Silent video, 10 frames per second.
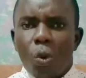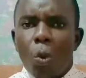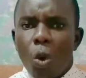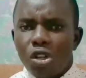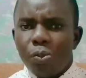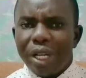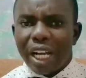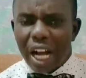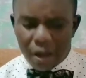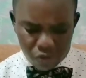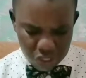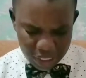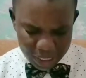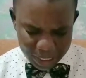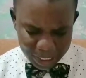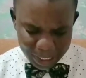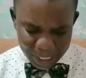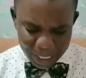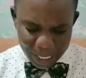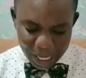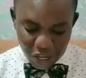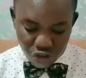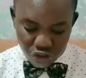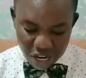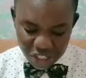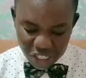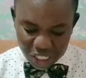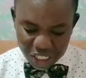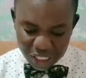what becomes a tragic